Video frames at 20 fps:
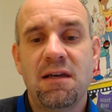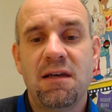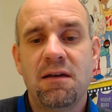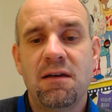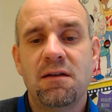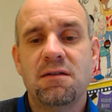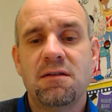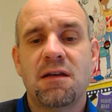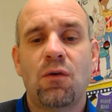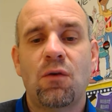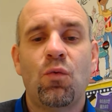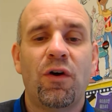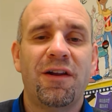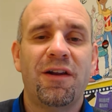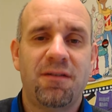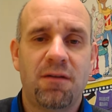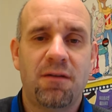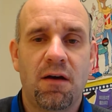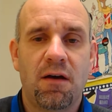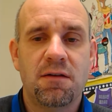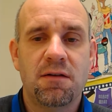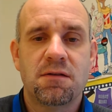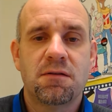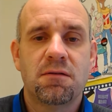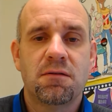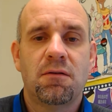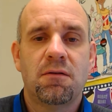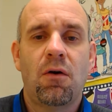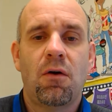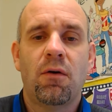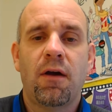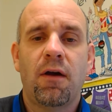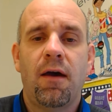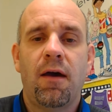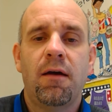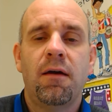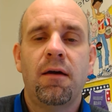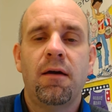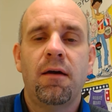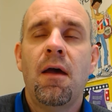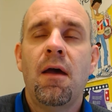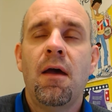is and what it does, okay?